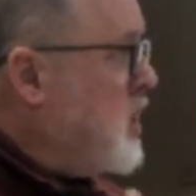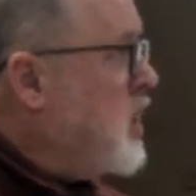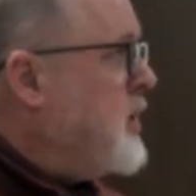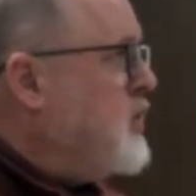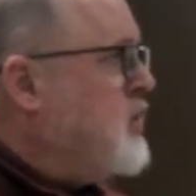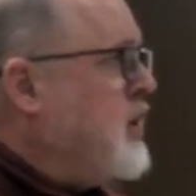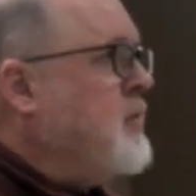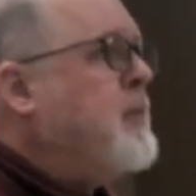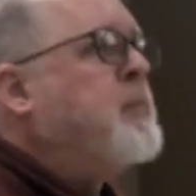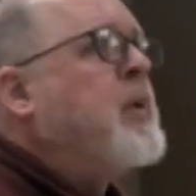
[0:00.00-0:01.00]
talk about those
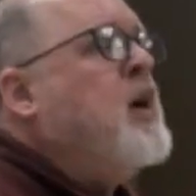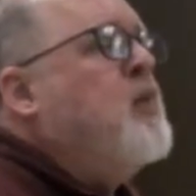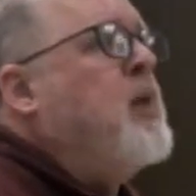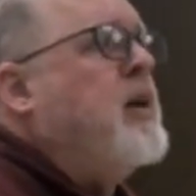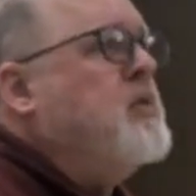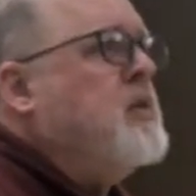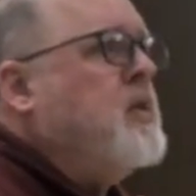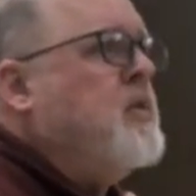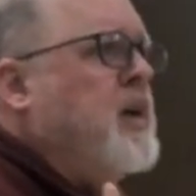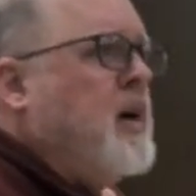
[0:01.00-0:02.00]
again. But
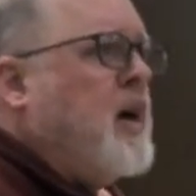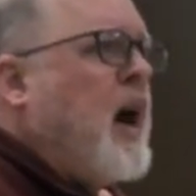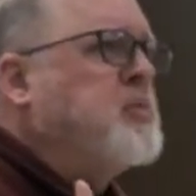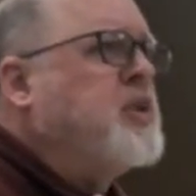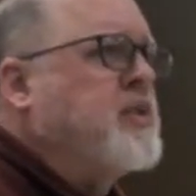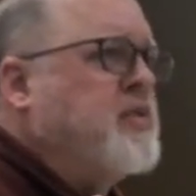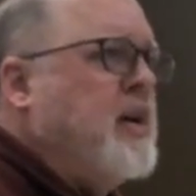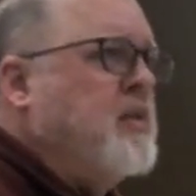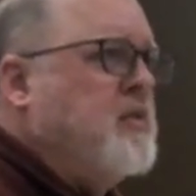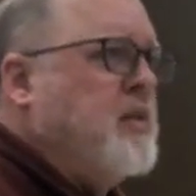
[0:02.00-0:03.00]
the objects
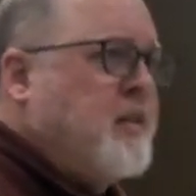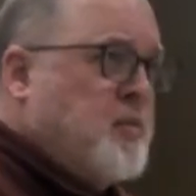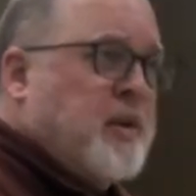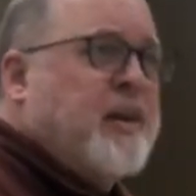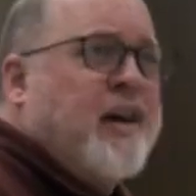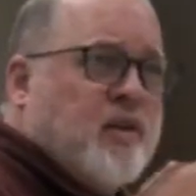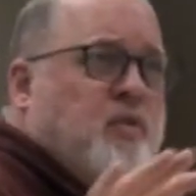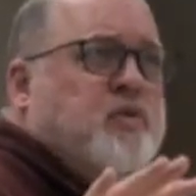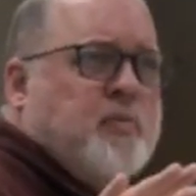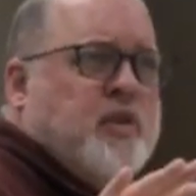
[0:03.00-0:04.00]
at the
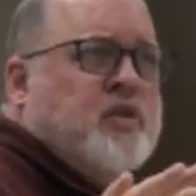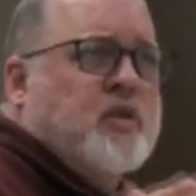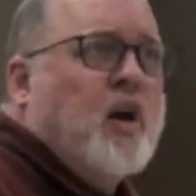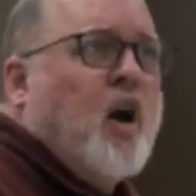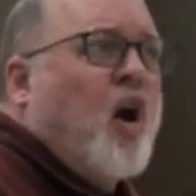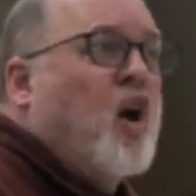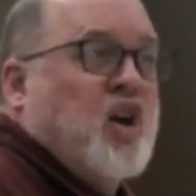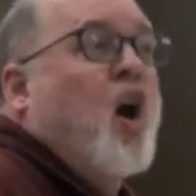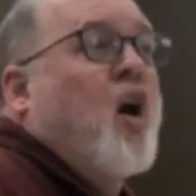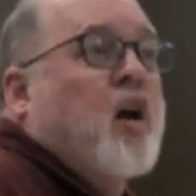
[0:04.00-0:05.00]
mechanical dimension are
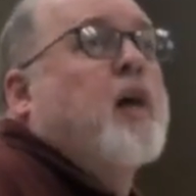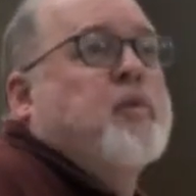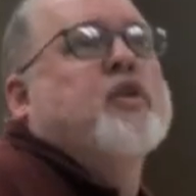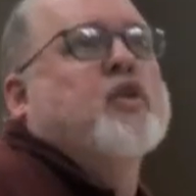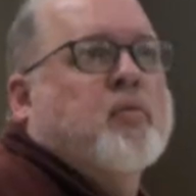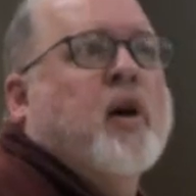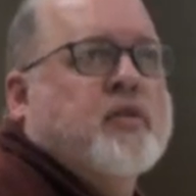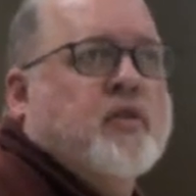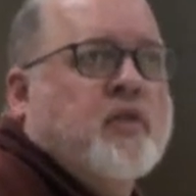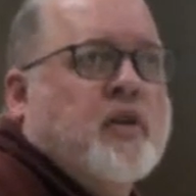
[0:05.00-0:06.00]
caught up in those
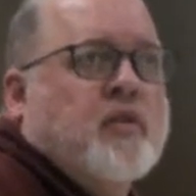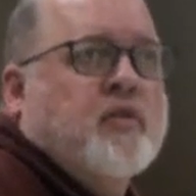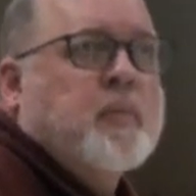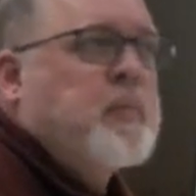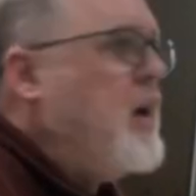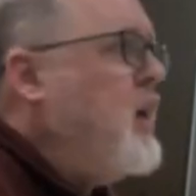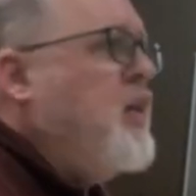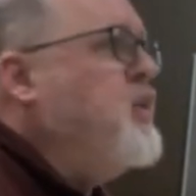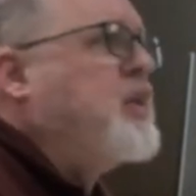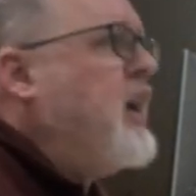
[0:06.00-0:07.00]
processes.
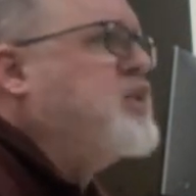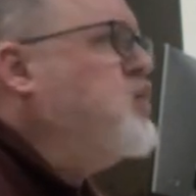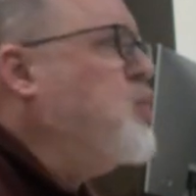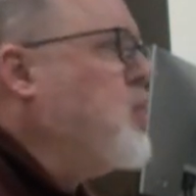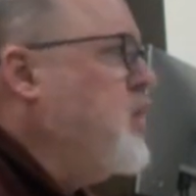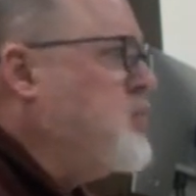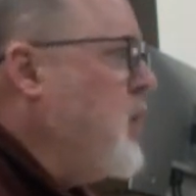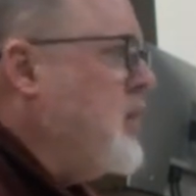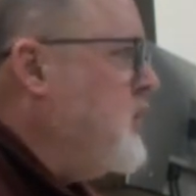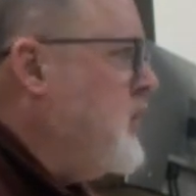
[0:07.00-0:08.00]
They're not the doer of those
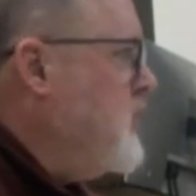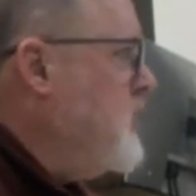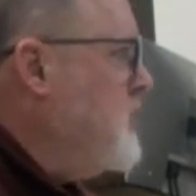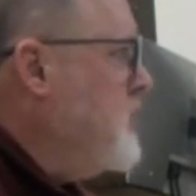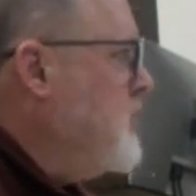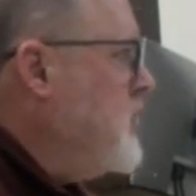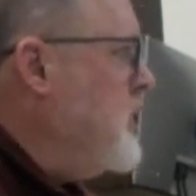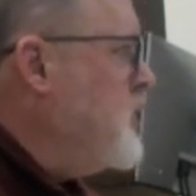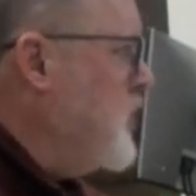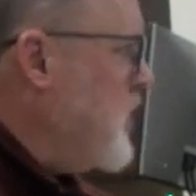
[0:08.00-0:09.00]
processes.
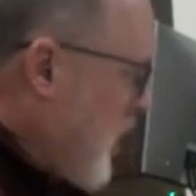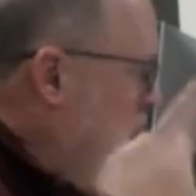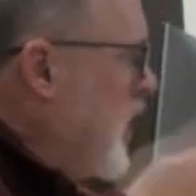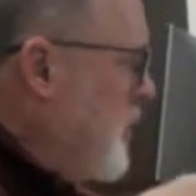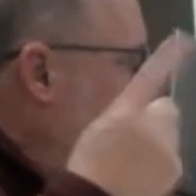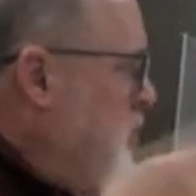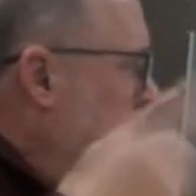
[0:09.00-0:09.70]
Right? So they're caught up in the